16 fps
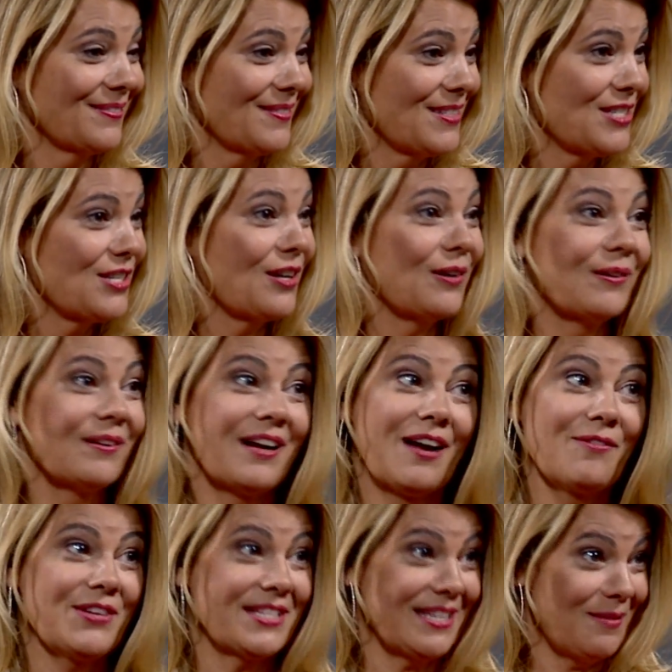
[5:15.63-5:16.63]
so
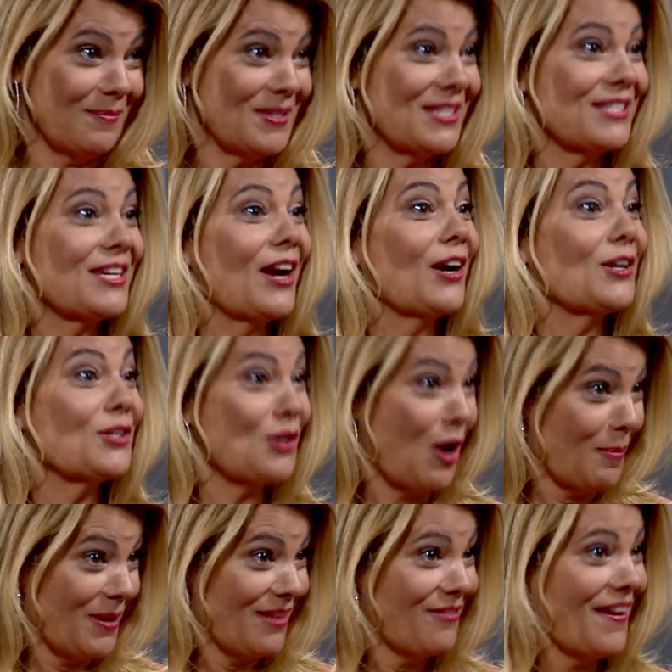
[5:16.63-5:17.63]
obviously Mrs. Garrett
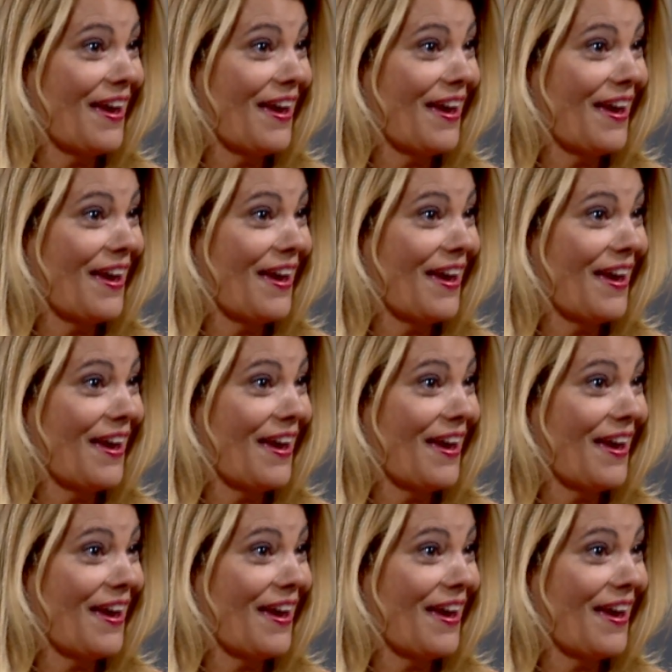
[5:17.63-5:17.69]
taught me the